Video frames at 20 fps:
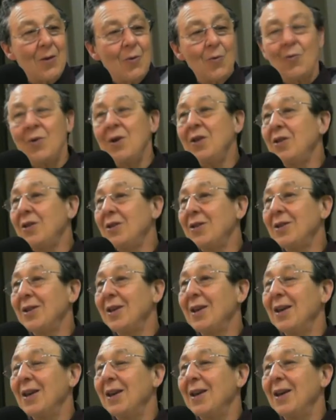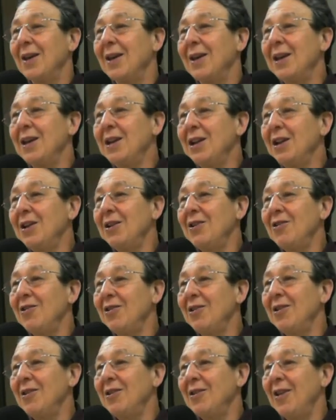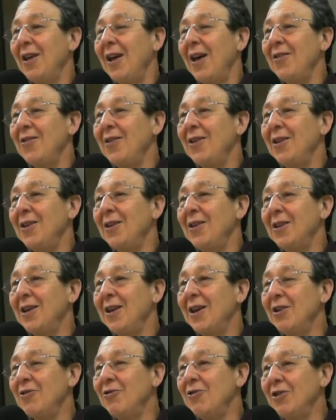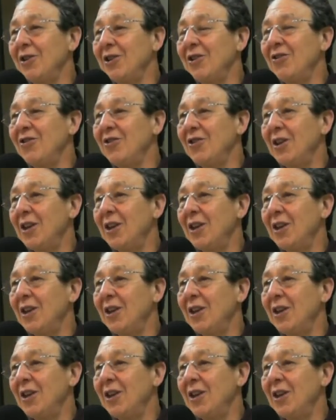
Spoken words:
with England and other countries.